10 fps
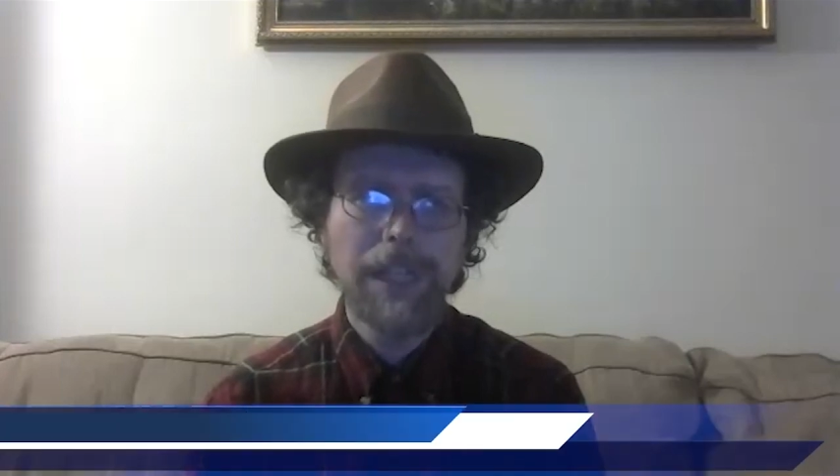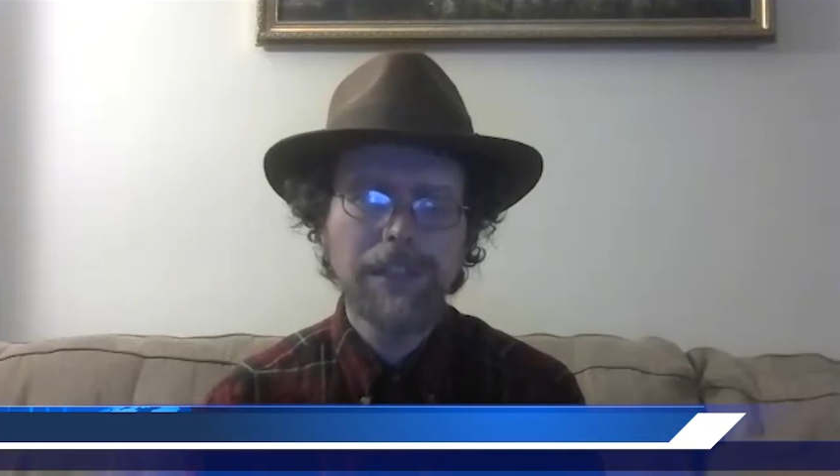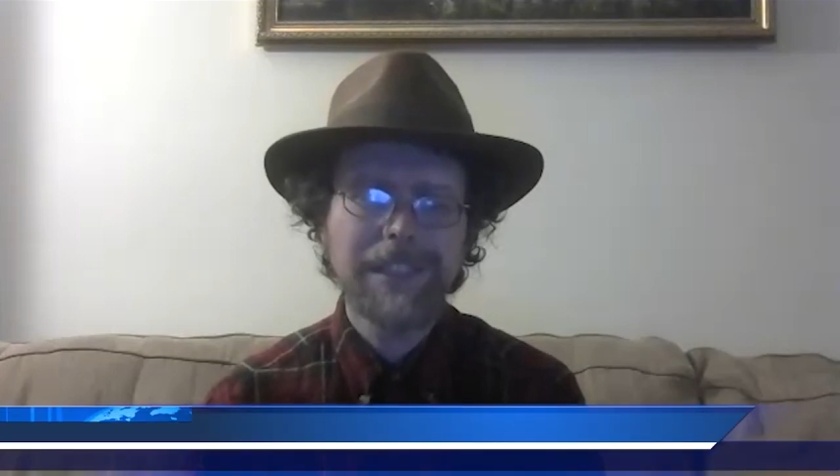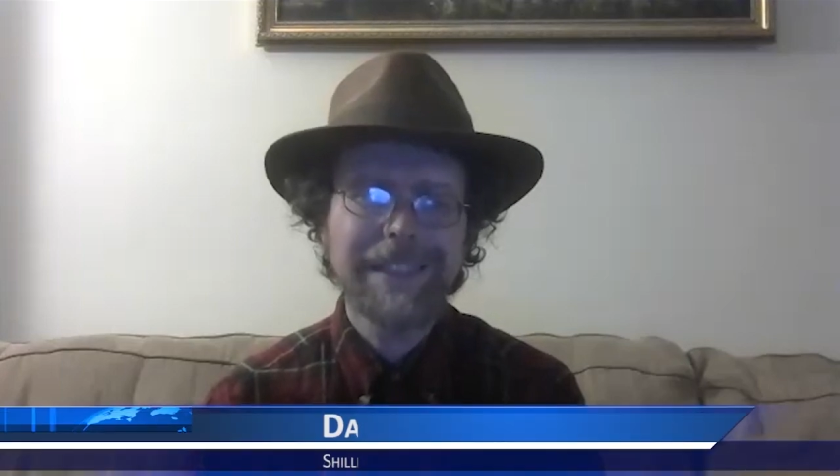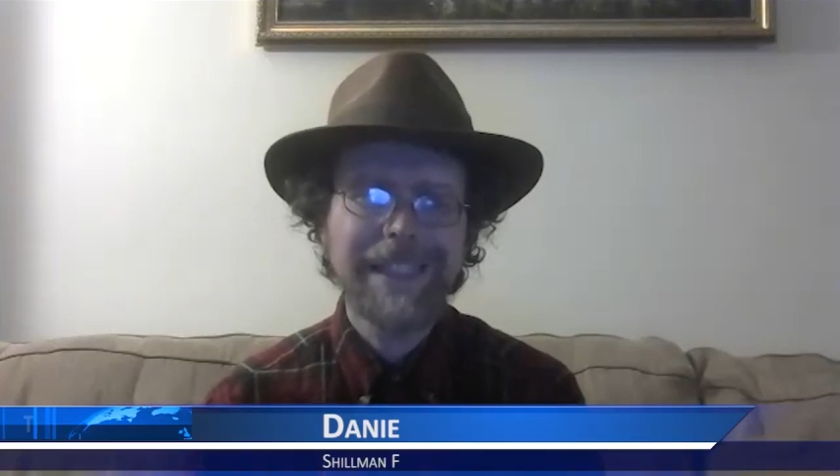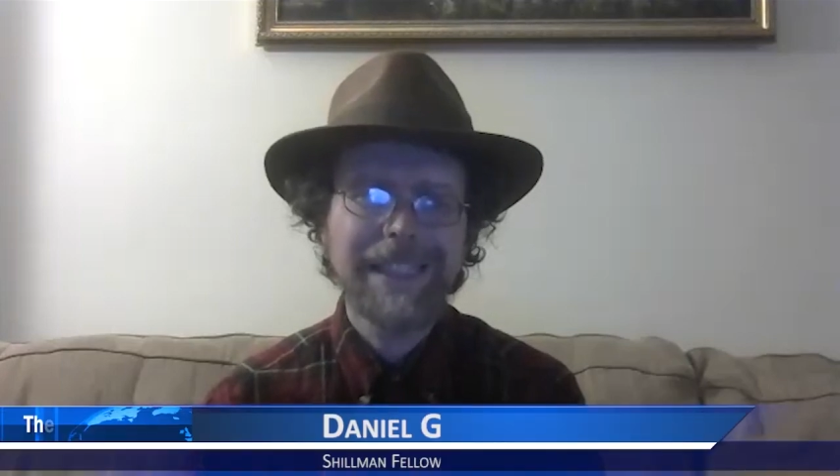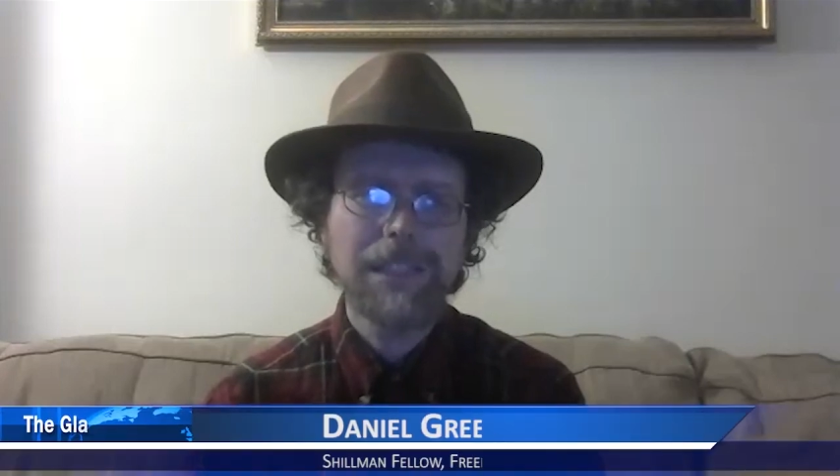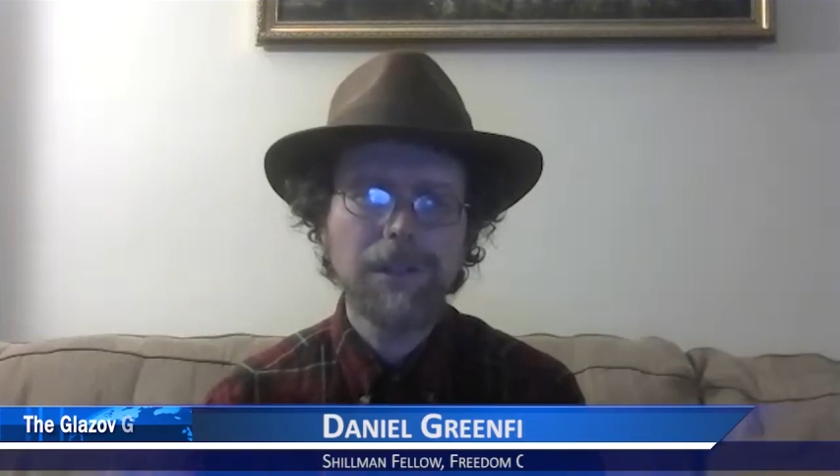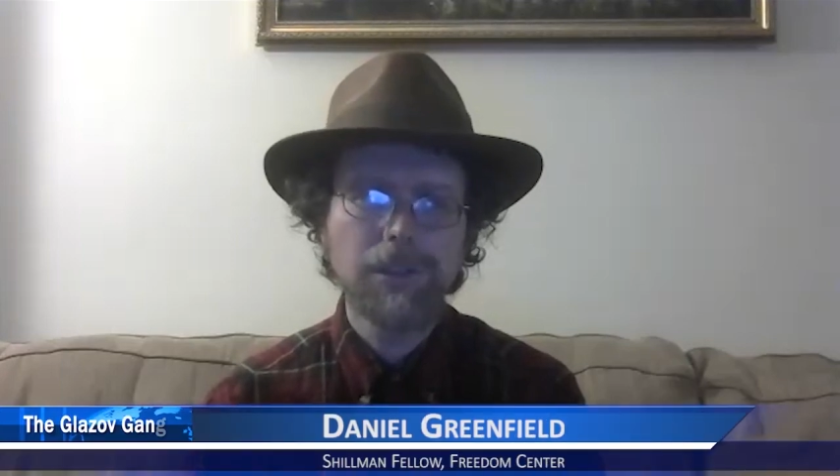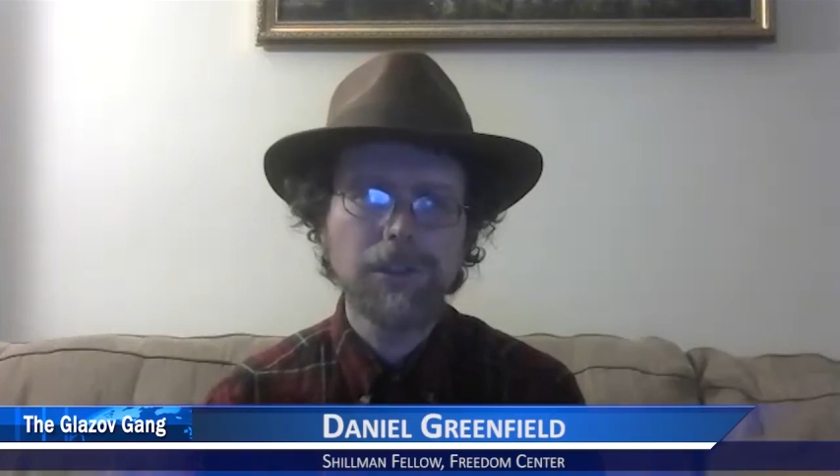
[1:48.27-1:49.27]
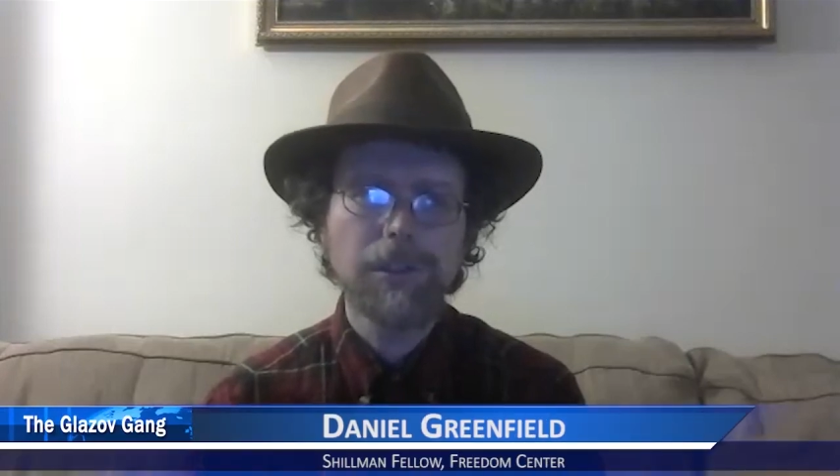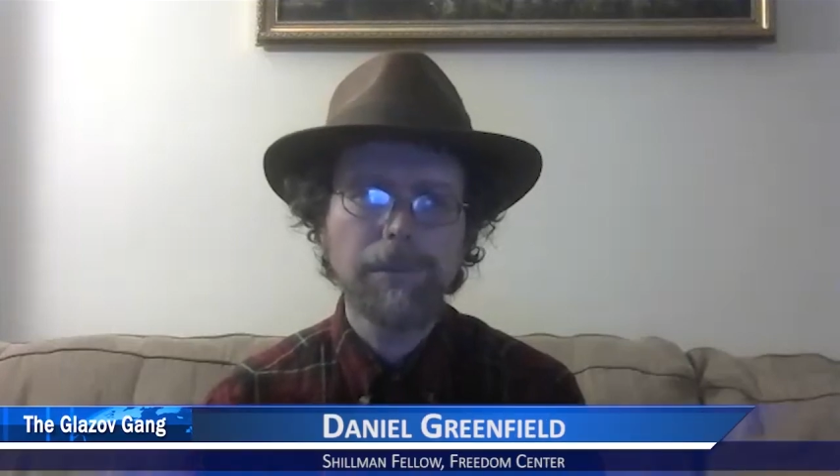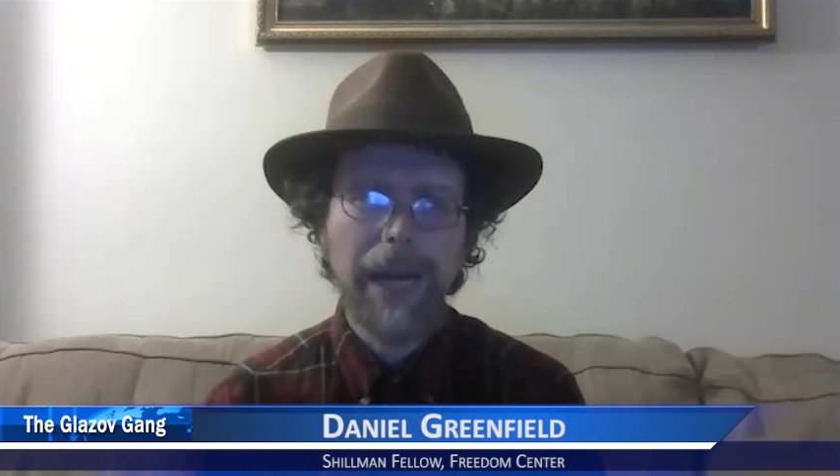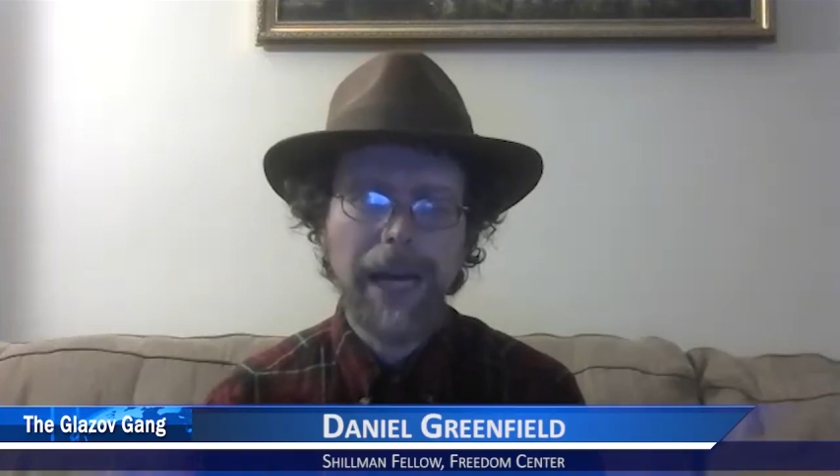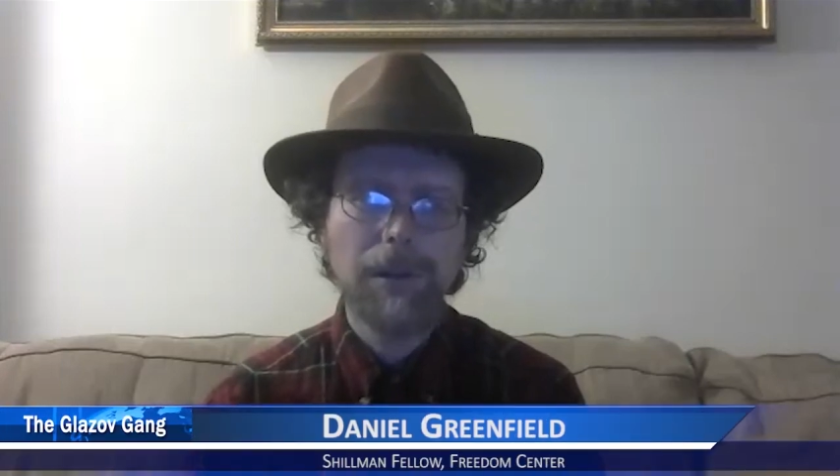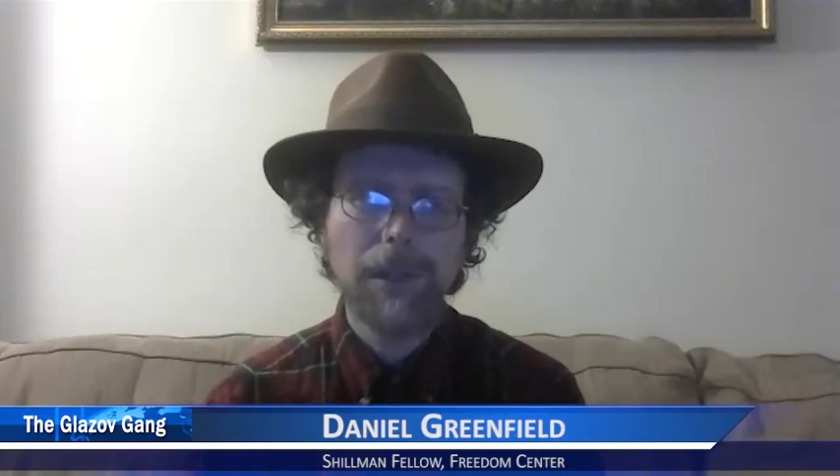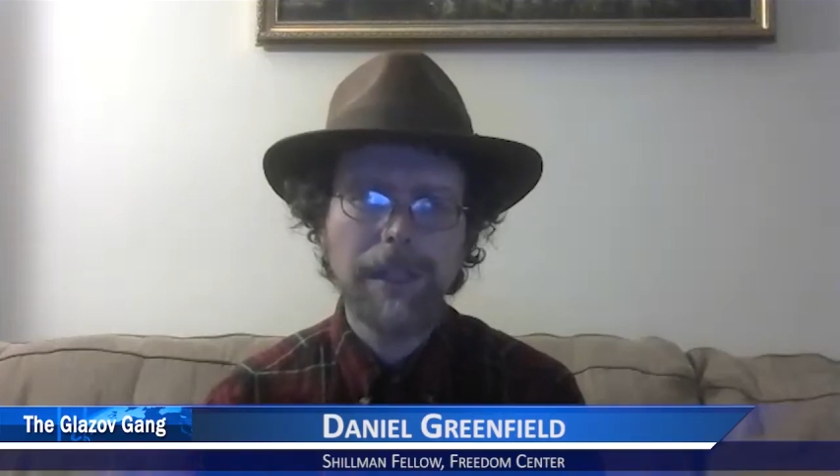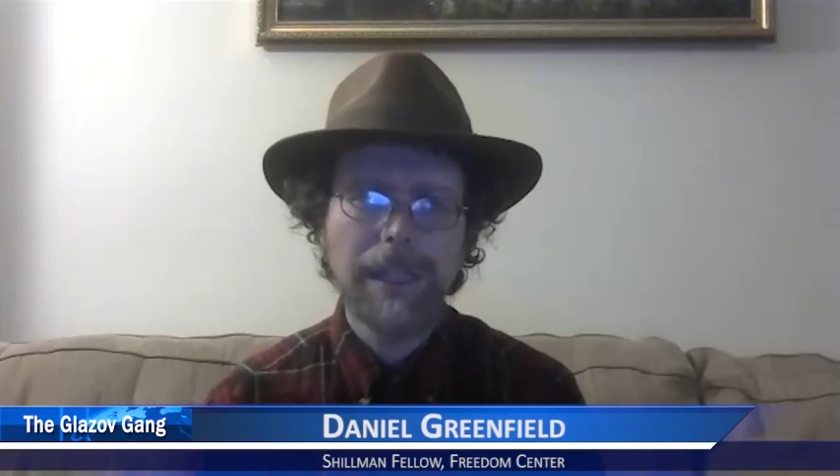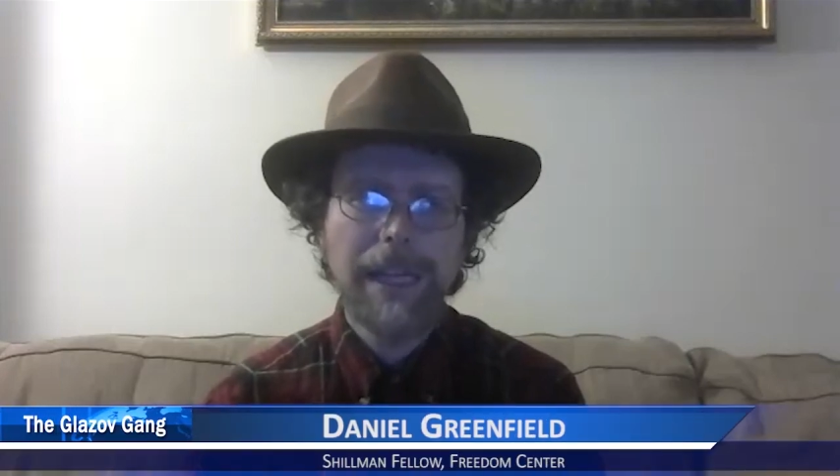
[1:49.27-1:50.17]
just to get closer to power.